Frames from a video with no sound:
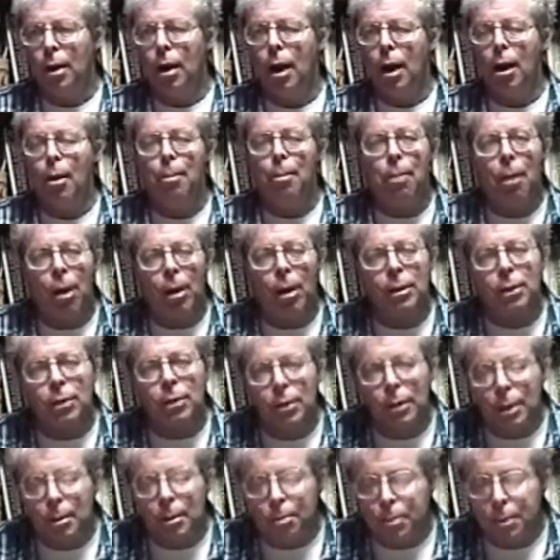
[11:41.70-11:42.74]

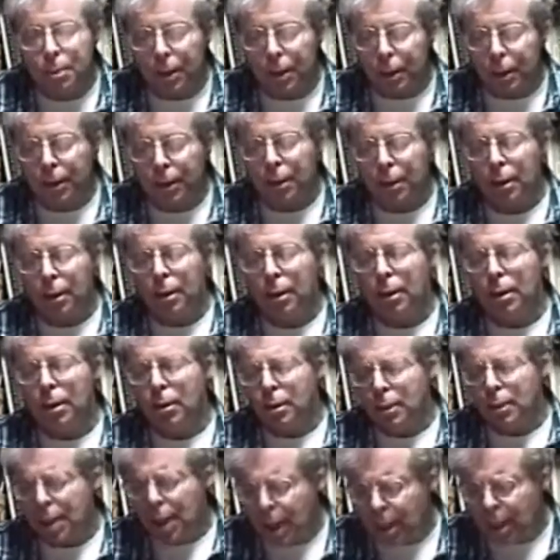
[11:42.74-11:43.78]
Apocalyptic
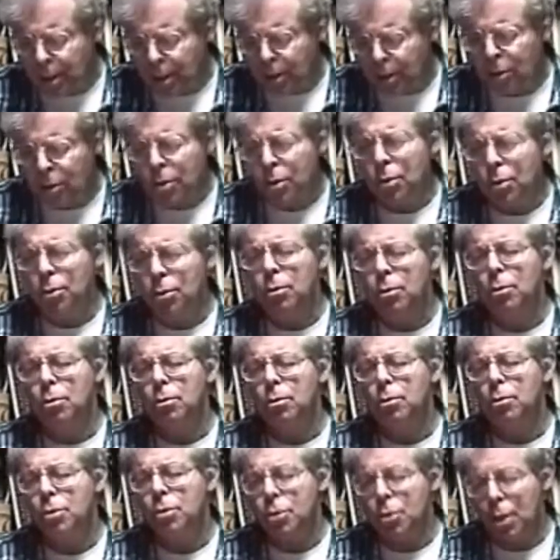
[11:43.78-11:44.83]
tends
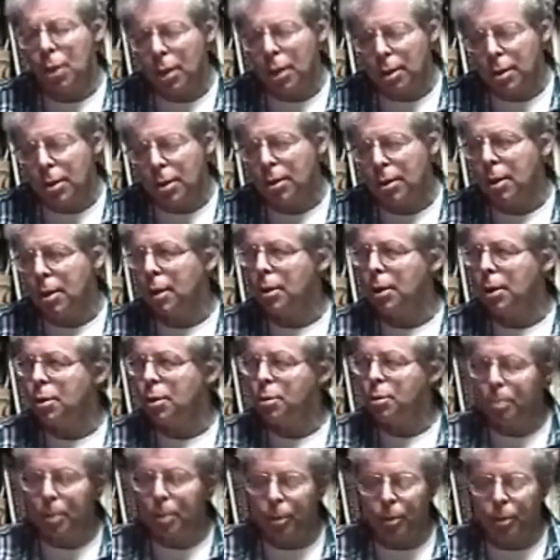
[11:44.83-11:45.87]
to stress that the
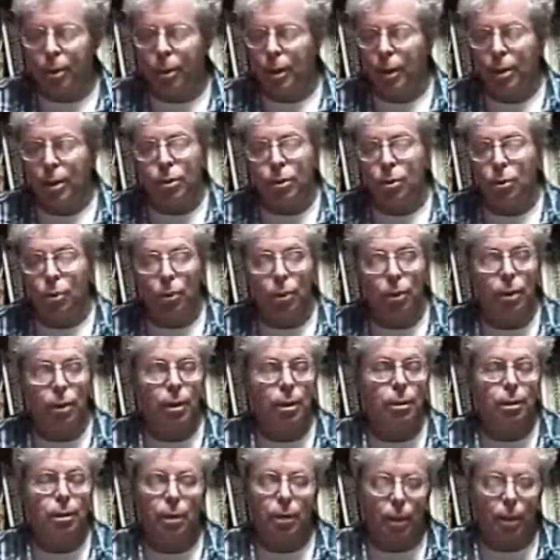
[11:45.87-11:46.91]
spirit is good
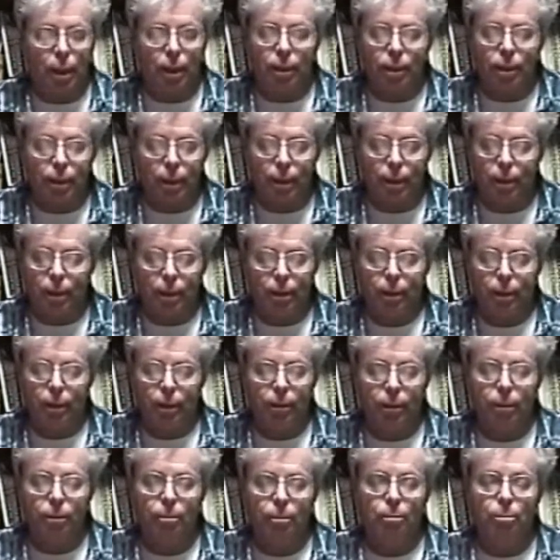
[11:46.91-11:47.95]
and
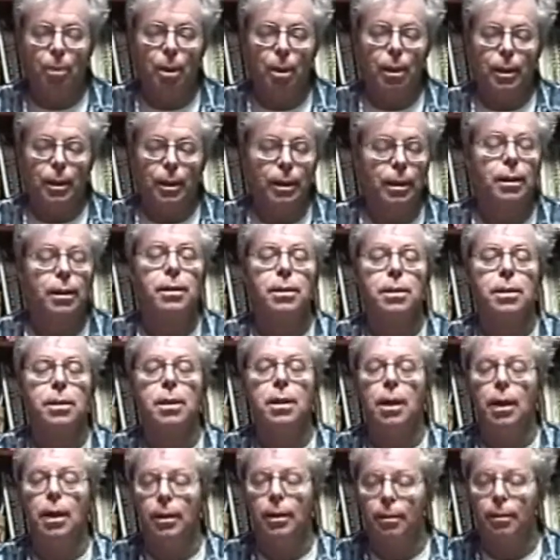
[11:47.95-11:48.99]
the body is
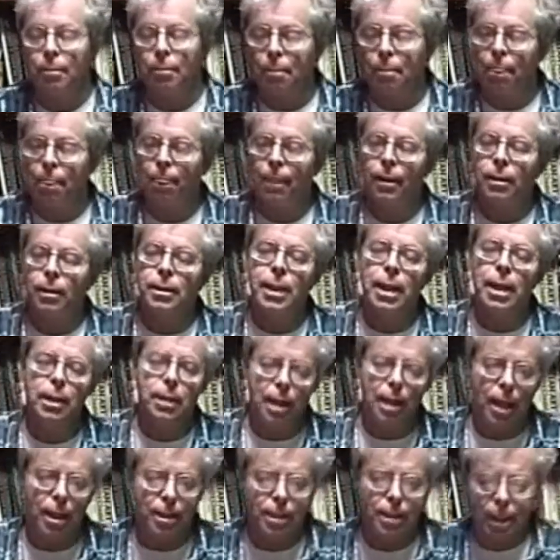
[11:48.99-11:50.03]
not.
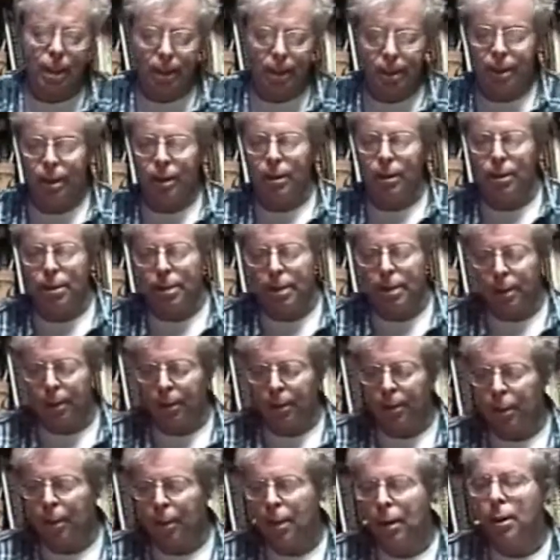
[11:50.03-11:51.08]
Has that tendency.
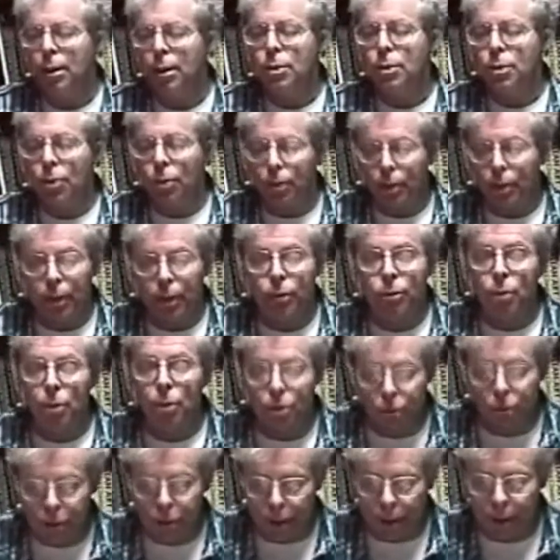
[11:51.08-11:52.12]
Certainly in
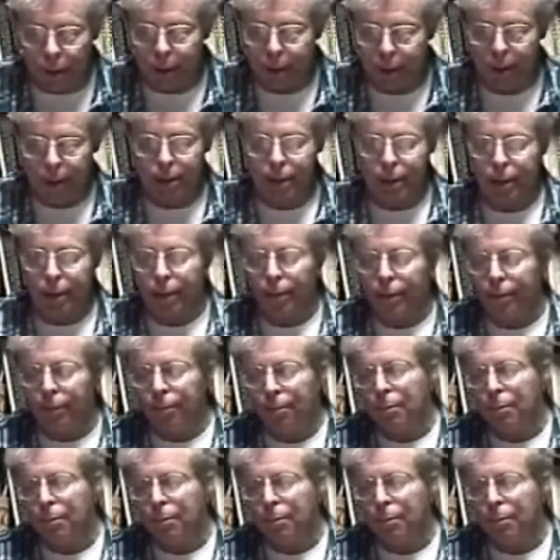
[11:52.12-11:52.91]
Christianity it did.